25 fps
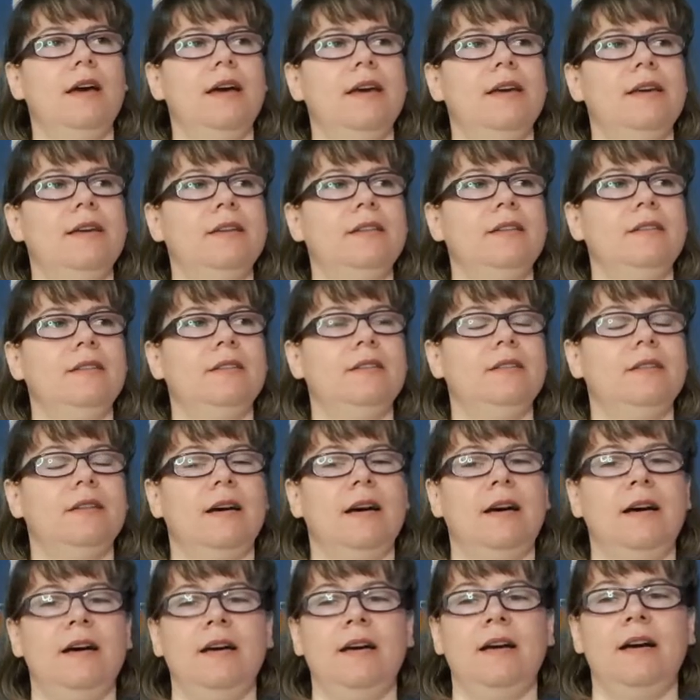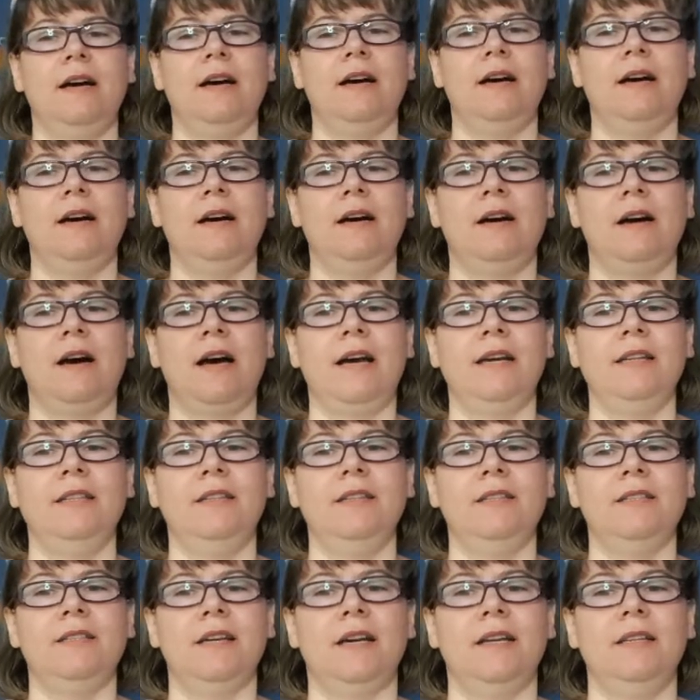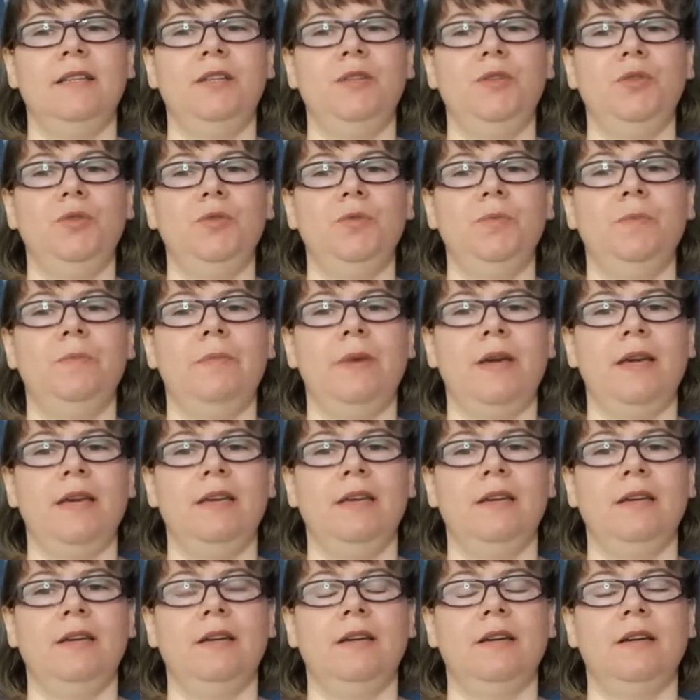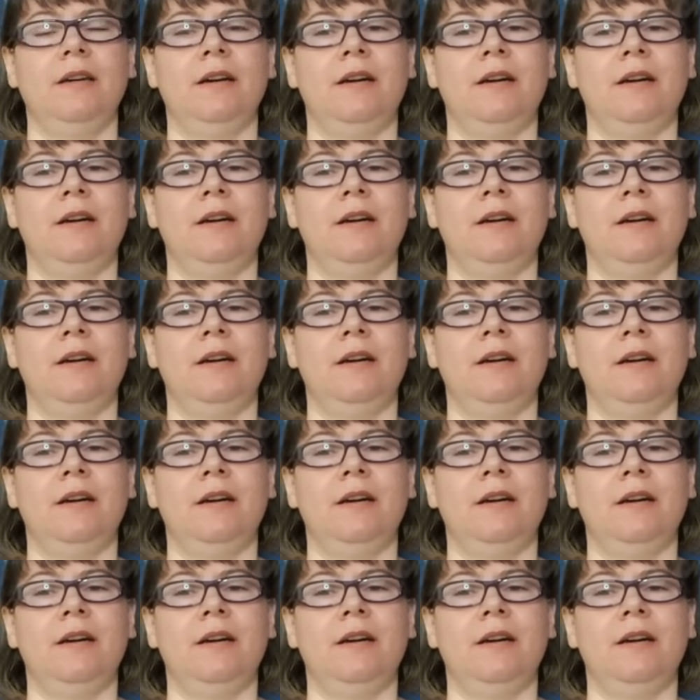and I decided to make